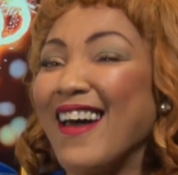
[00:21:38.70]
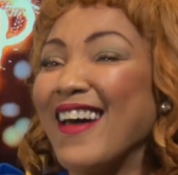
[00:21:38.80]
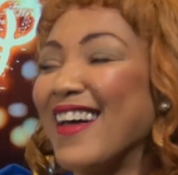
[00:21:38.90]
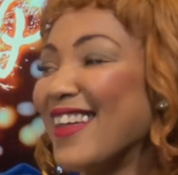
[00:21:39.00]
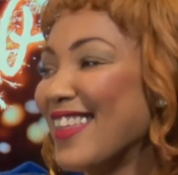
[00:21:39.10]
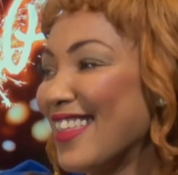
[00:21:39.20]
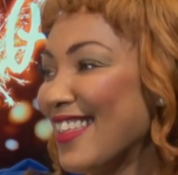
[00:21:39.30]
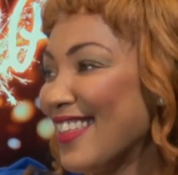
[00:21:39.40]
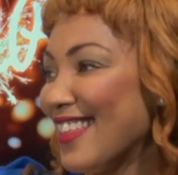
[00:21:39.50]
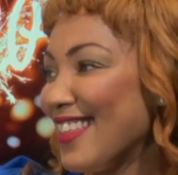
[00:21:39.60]

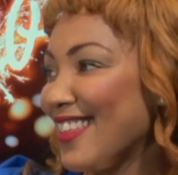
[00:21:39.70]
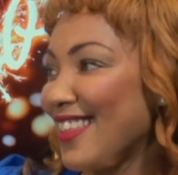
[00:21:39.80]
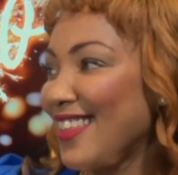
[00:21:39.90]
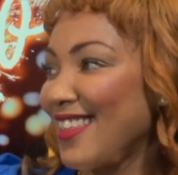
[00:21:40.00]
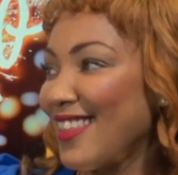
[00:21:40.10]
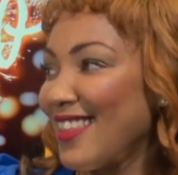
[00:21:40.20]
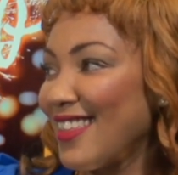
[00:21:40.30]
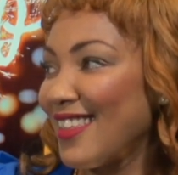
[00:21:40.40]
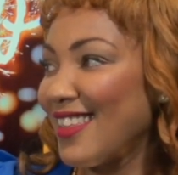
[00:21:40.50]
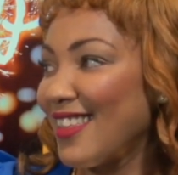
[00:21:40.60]

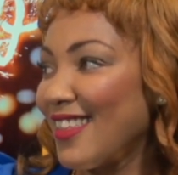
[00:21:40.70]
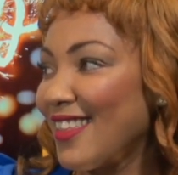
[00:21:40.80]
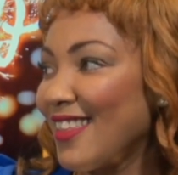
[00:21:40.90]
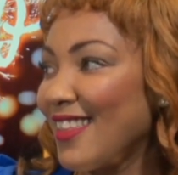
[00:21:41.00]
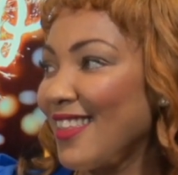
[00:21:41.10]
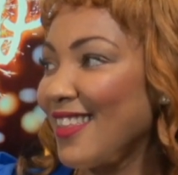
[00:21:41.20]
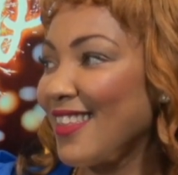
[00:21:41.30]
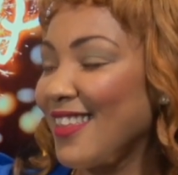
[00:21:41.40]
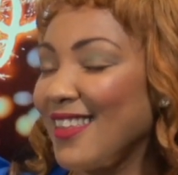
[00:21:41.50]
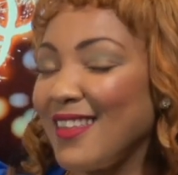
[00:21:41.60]

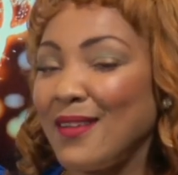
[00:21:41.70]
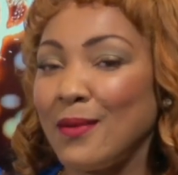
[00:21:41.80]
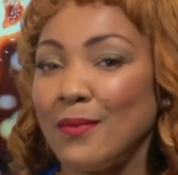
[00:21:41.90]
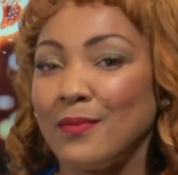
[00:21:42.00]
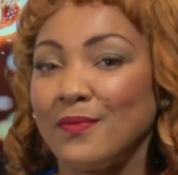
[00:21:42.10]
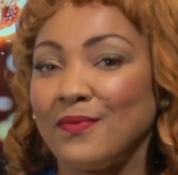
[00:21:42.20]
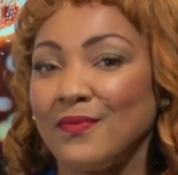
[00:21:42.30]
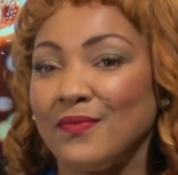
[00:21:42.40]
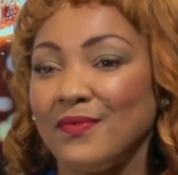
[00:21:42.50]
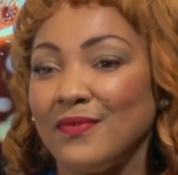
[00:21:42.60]

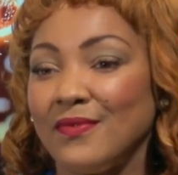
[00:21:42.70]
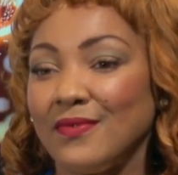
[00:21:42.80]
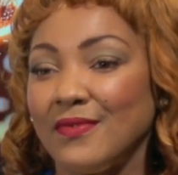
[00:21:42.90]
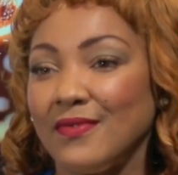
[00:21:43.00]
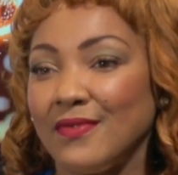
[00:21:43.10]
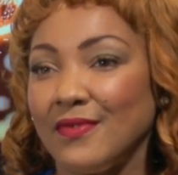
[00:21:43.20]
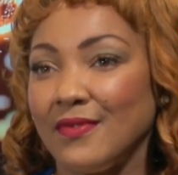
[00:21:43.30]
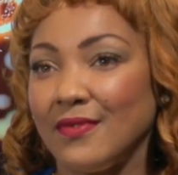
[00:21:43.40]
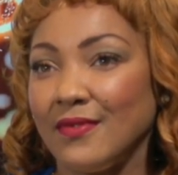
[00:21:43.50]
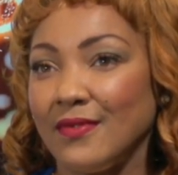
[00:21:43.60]

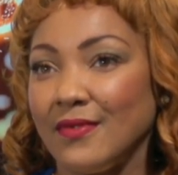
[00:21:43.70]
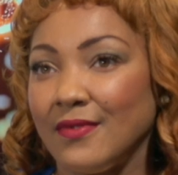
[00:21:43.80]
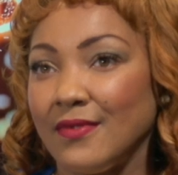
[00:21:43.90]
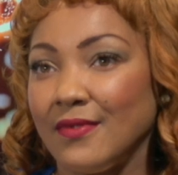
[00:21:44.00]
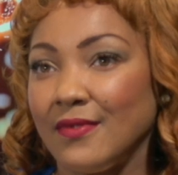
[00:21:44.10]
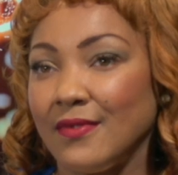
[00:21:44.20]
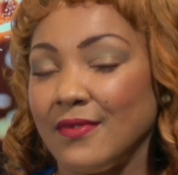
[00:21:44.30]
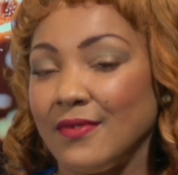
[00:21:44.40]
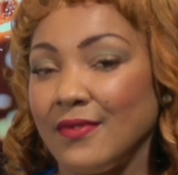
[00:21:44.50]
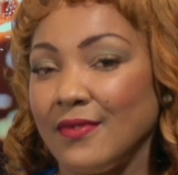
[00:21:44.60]

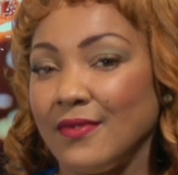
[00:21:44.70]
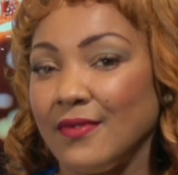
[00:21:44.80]
(silent)